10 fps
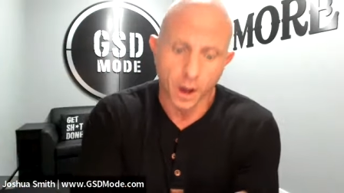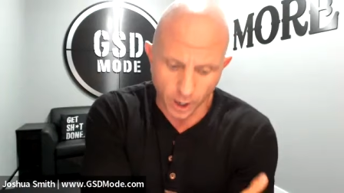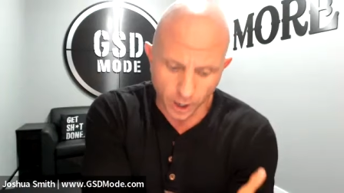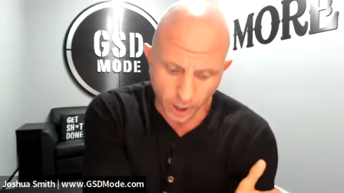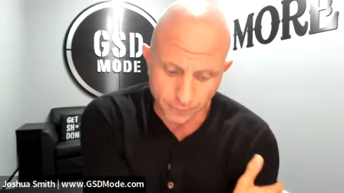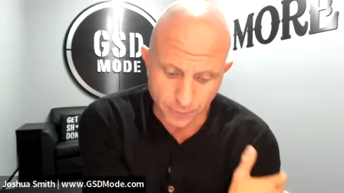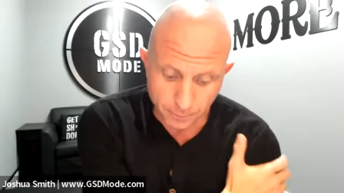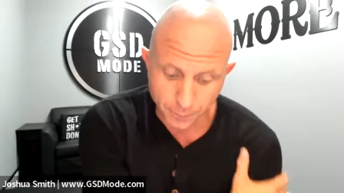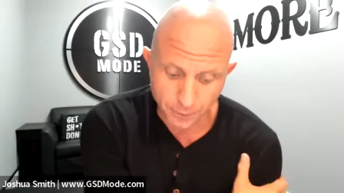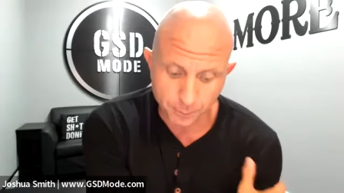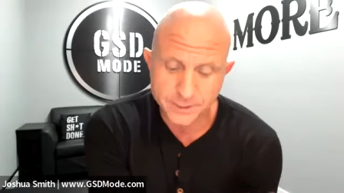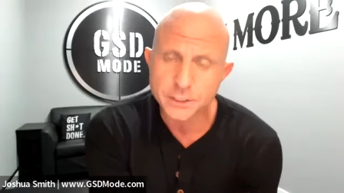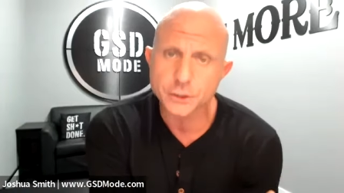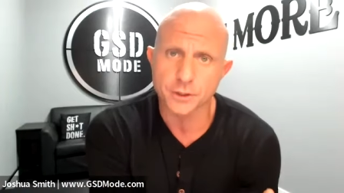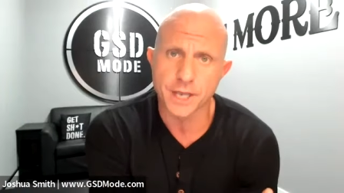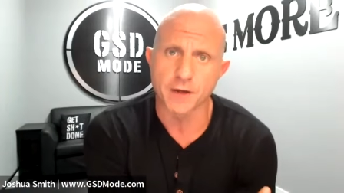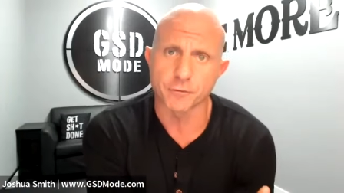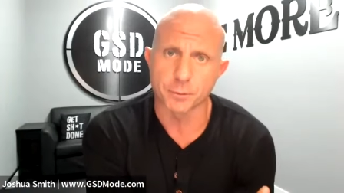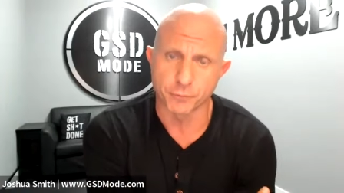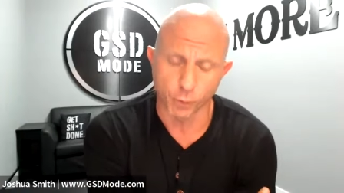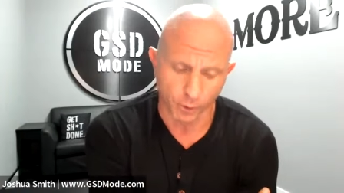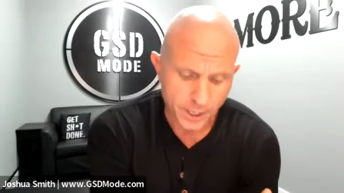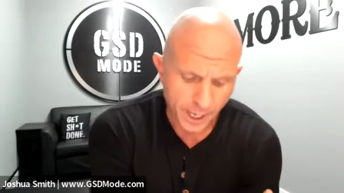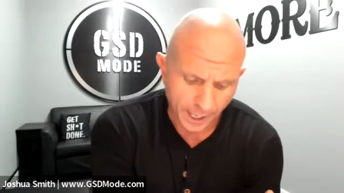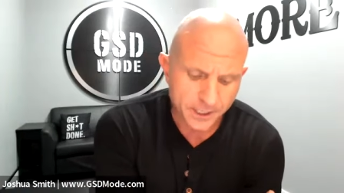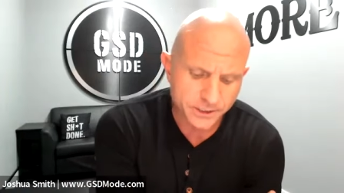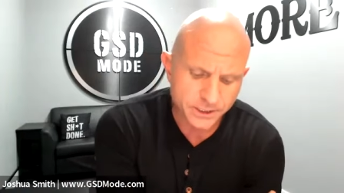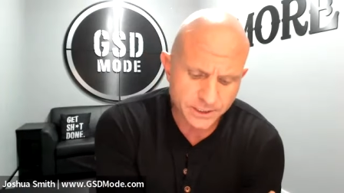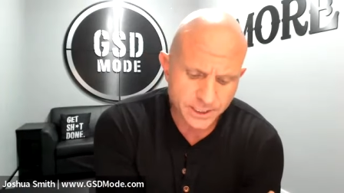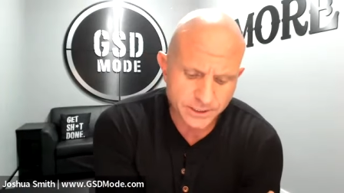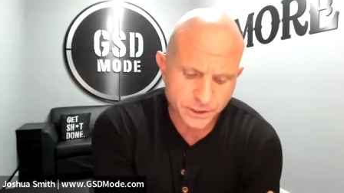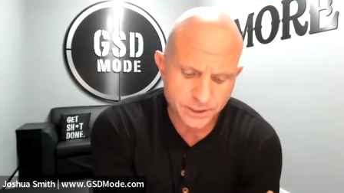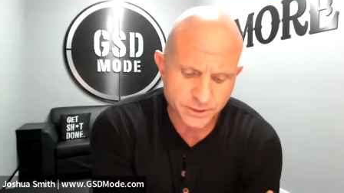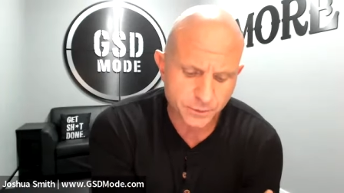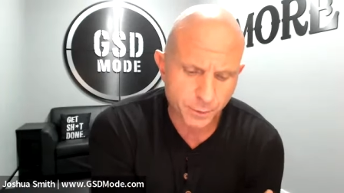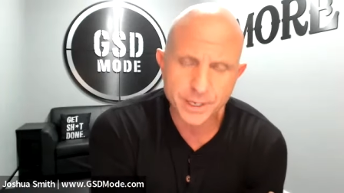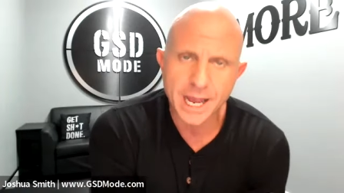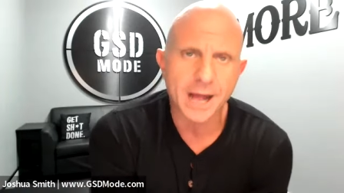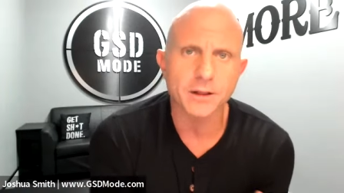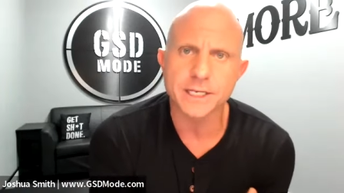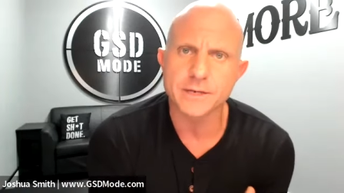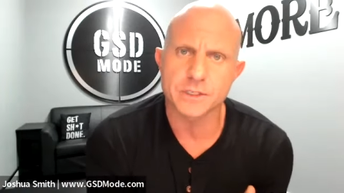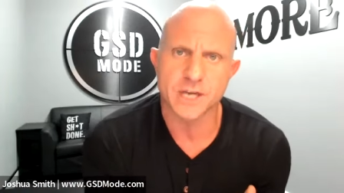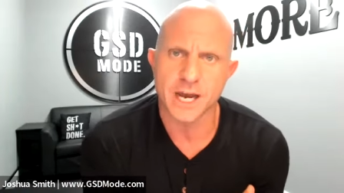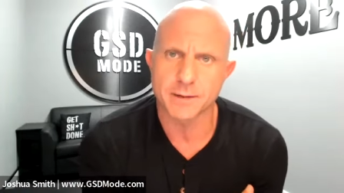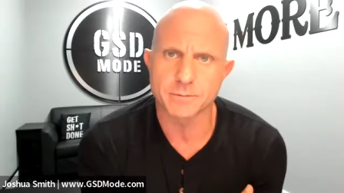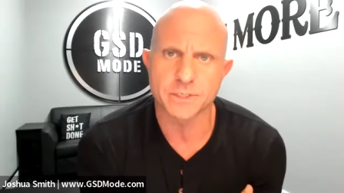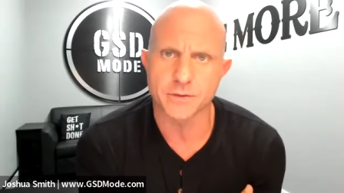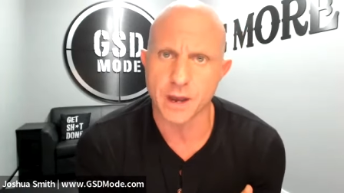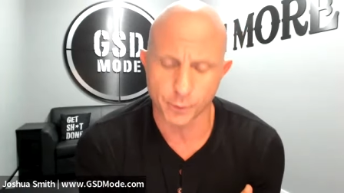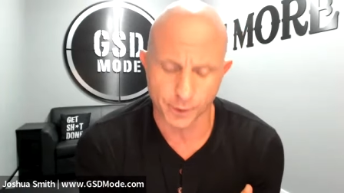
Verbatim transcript: uh, uh, than than potentially ever before and it just just it's just the reality of the times that